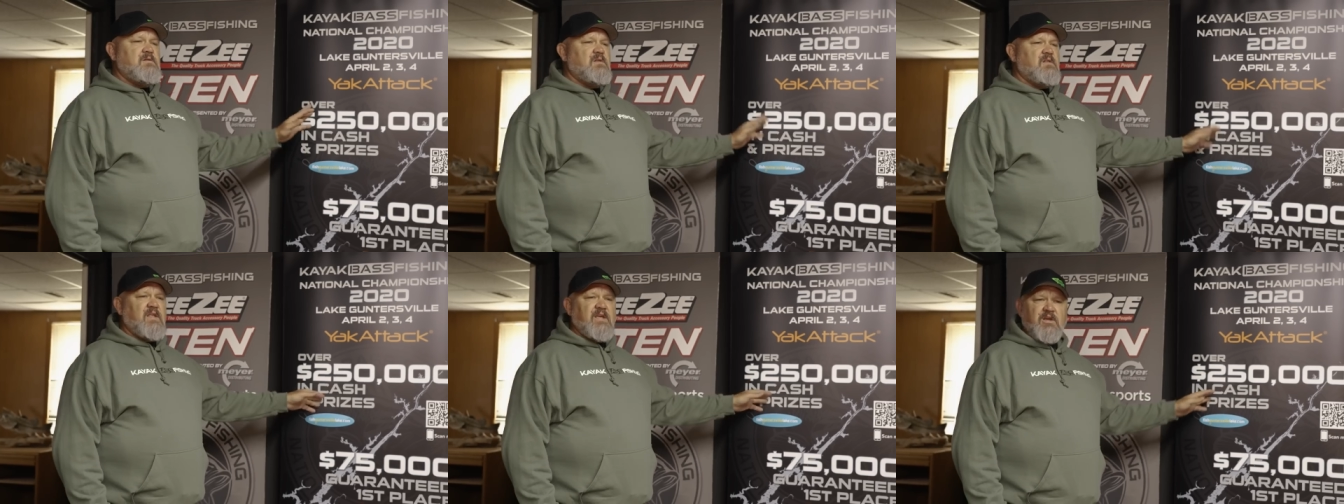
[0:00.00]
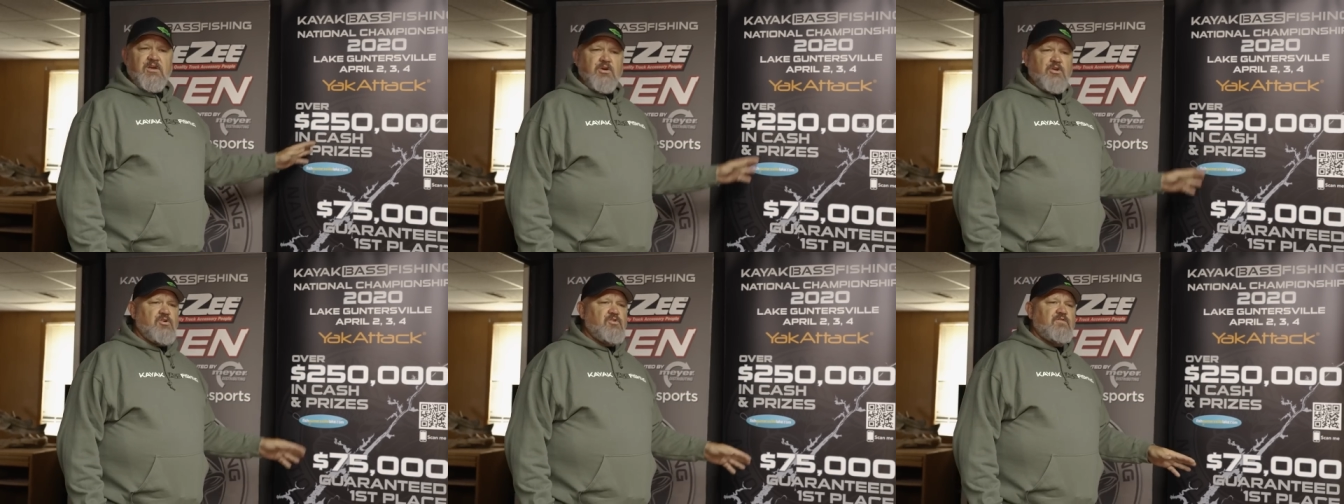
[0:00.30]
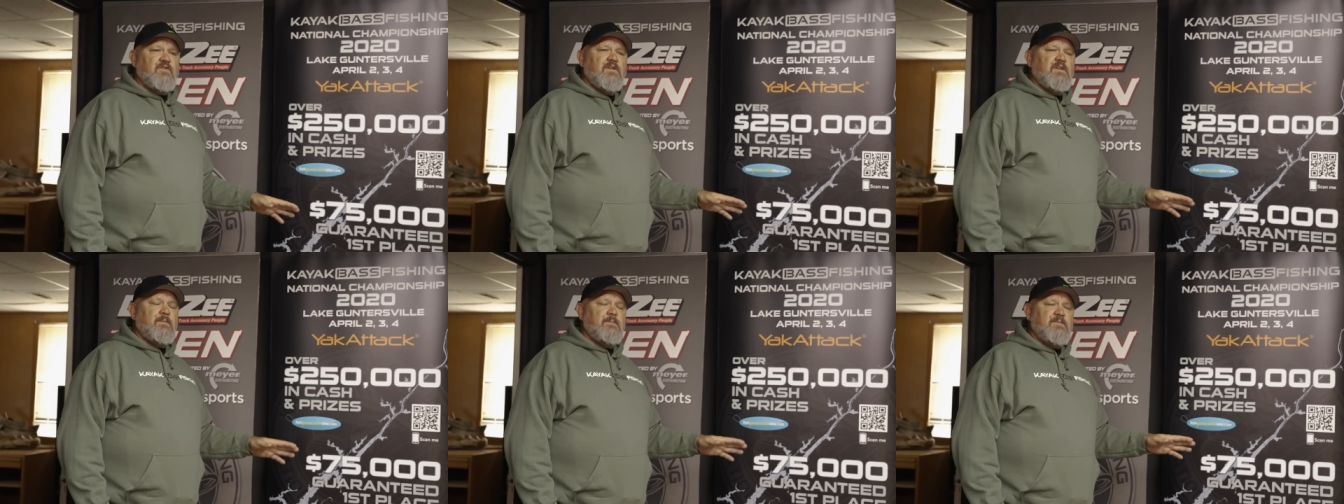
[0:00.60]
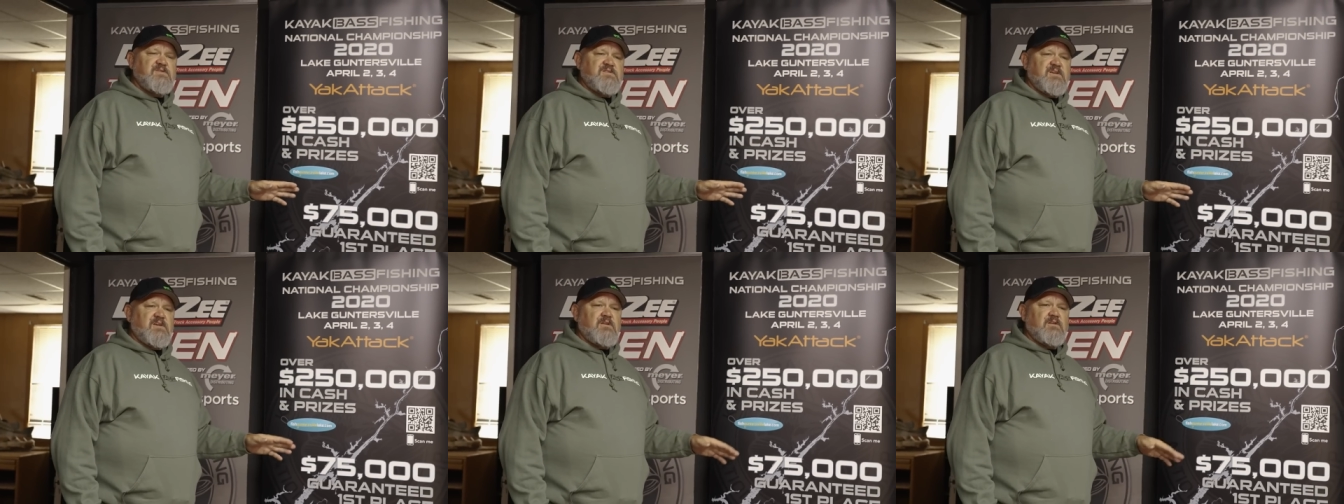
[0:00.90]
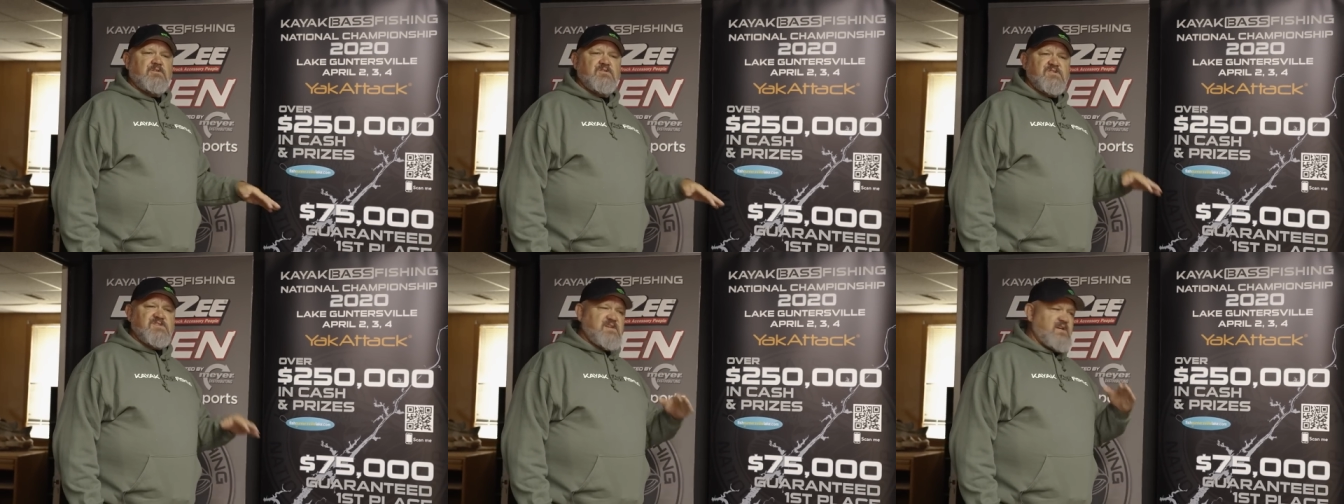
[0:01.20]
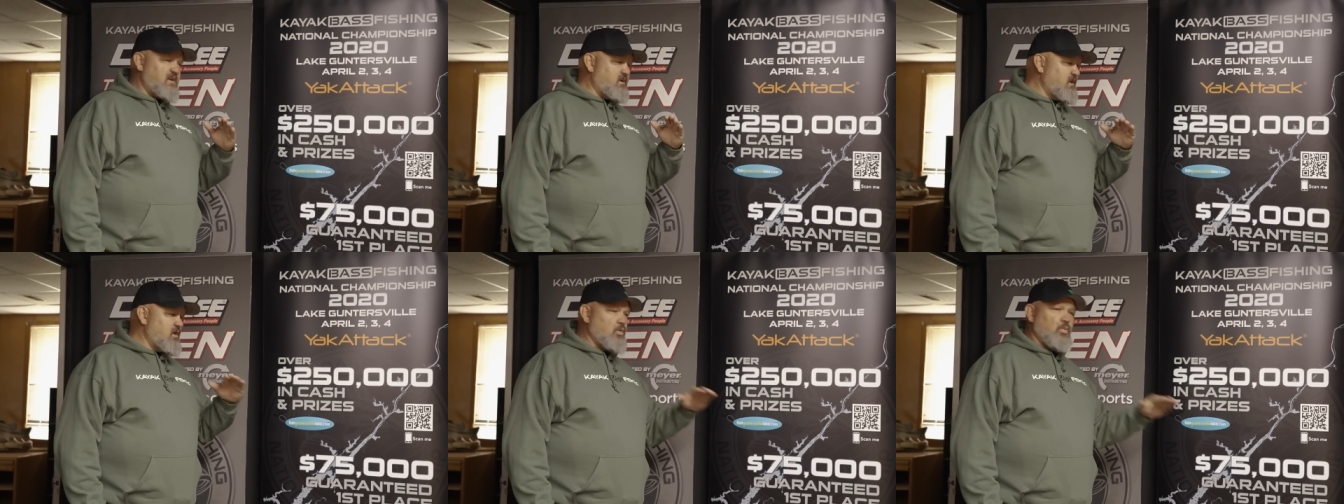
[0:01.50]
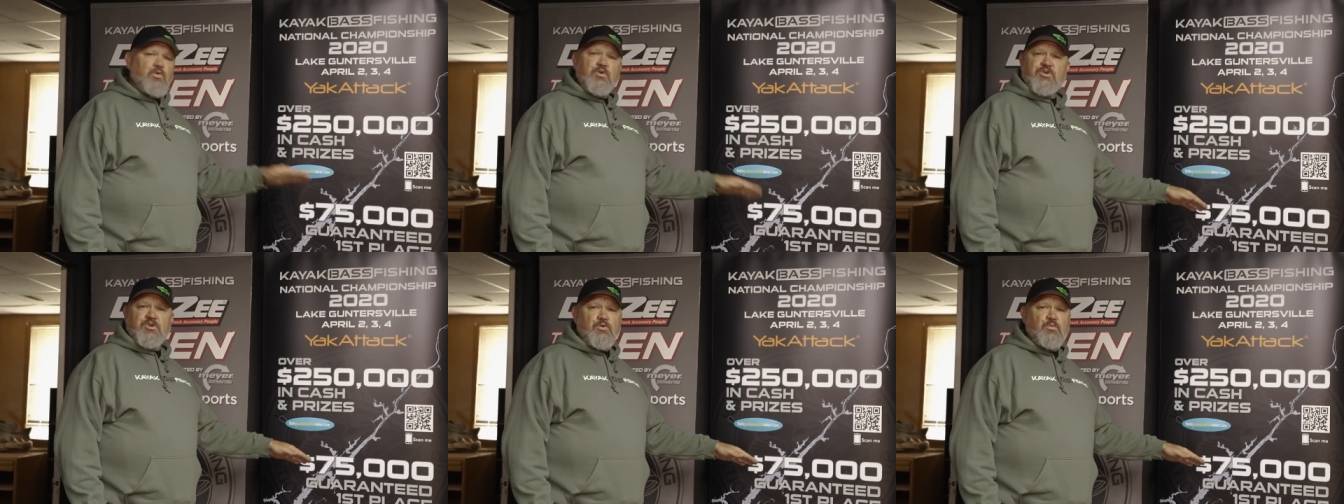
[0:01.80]
Lake Guntersville in particular, said, no,
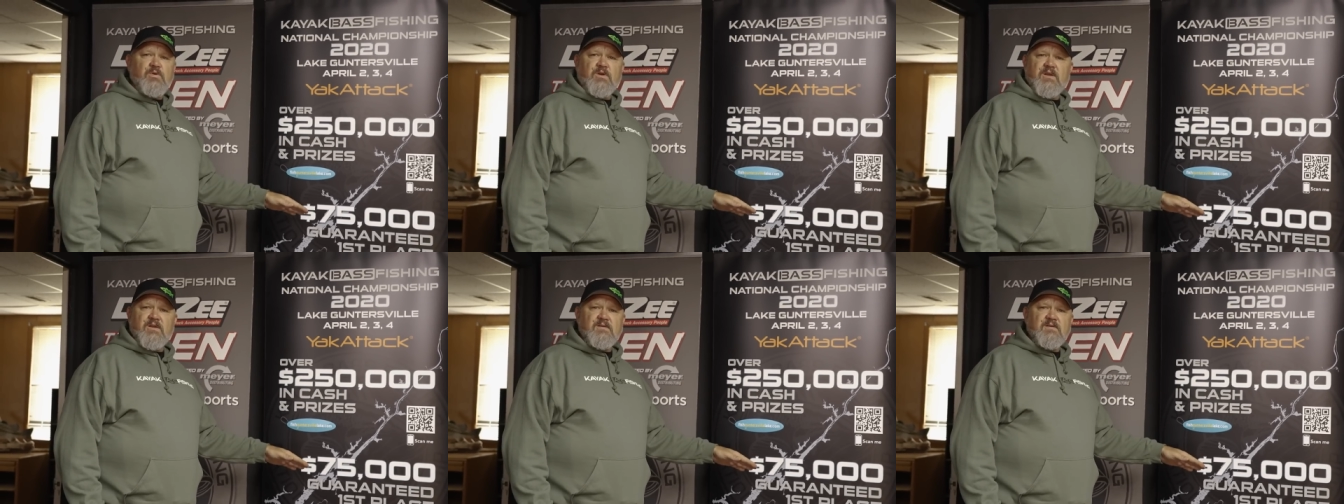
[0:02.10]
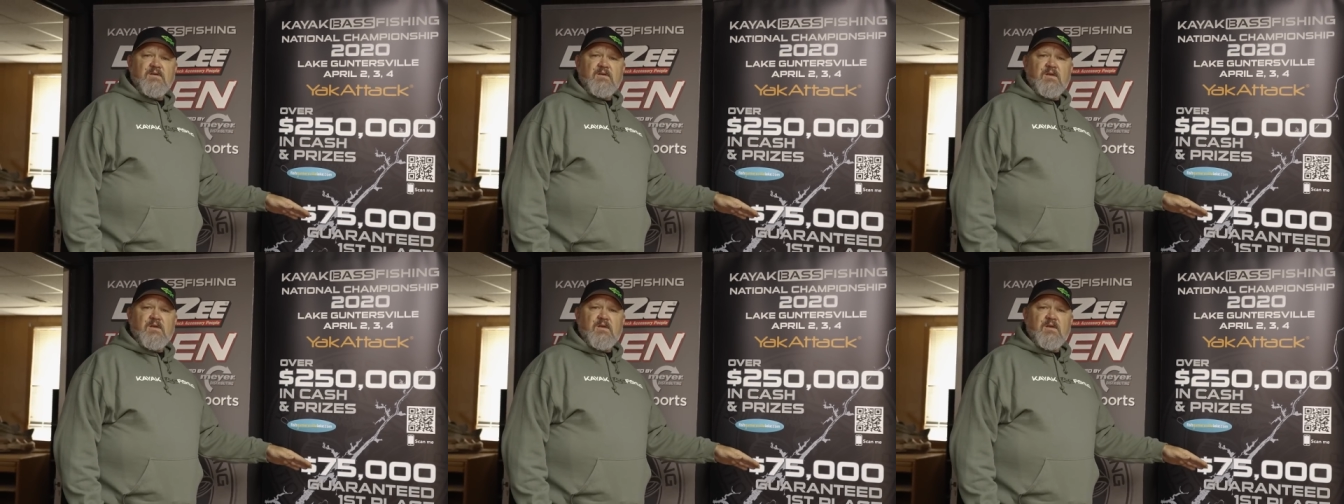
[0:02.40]
we're doing it.